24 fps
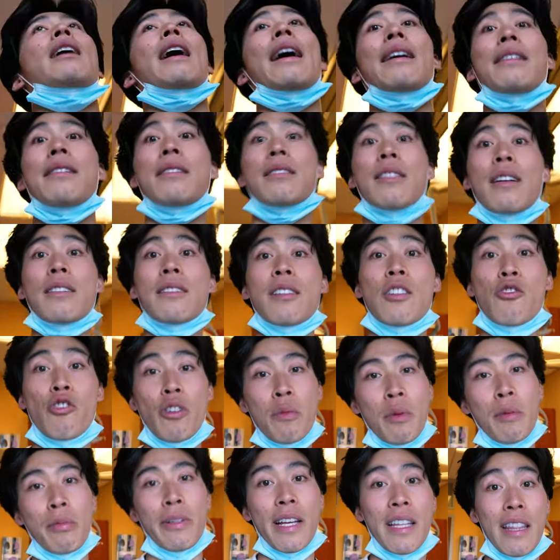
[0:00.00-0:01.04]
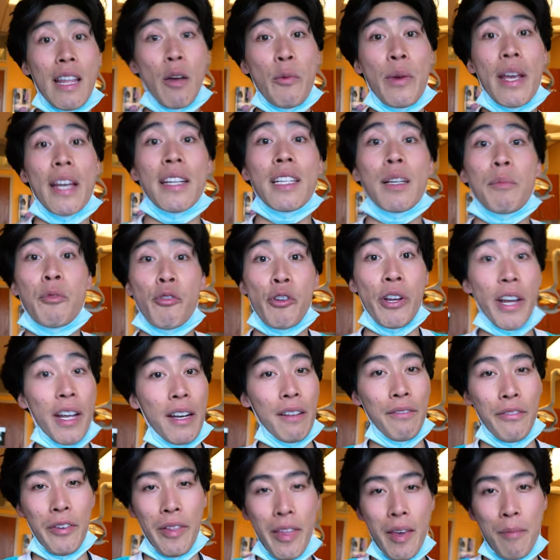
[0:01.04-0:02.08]
and discuss the treatment plan that we end up
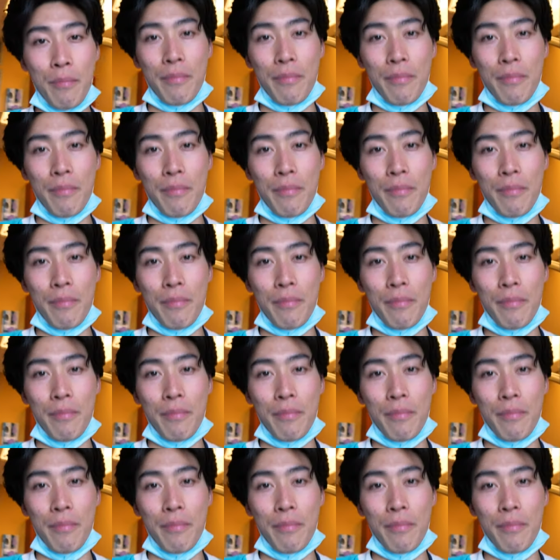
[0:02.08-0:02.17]
creating for them.